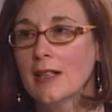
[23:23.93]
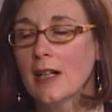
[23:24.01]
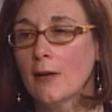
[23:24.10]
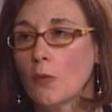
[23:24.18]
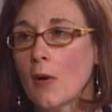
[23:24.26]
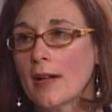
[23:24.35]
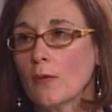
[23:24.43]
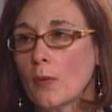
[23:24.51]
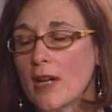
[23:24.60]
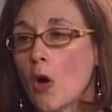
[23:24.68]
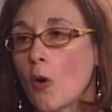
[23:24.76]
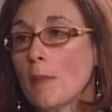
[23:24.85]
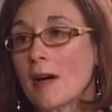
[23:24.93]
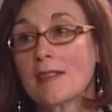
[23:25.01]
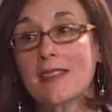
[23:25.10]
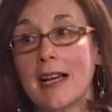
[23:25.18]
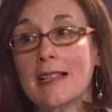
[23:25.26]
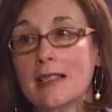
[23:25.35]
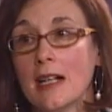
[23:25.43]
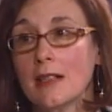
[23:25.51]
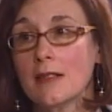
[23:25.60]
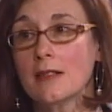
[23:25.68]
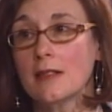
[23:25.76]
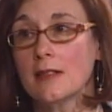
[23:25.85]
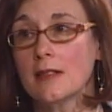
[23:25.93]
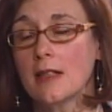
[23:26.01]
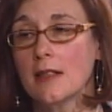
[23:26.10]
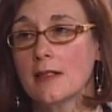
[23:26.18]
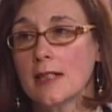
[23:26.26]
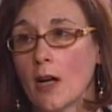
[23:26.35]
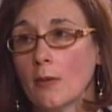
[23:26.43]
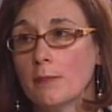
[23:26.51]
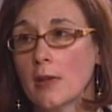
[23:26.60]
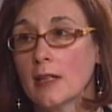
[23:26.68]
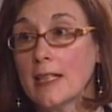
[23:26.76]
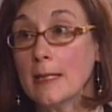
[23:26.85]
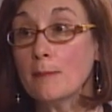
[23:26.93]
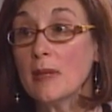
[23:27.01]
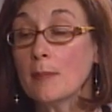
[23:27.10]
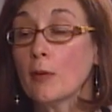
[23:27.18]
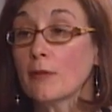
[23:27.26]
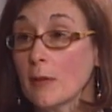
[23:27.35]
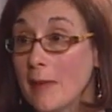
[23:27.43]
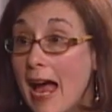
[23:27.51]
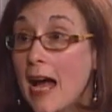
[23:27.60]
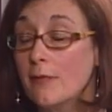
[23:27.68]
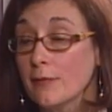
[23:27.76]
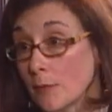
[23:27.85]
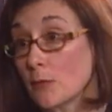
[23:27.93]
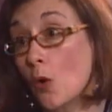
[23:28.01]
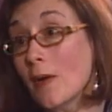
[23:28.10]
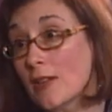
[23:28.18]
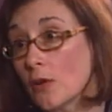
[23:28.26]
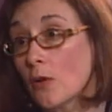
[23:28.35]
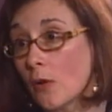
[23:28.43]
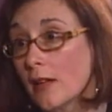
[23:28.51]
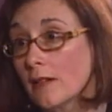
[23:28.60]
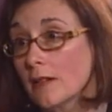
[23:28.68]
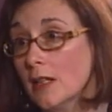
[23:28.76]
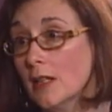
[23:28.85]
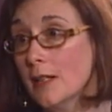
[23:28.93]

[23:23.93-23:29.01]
of what we hope our site does is is help keep people from ha- from going to court,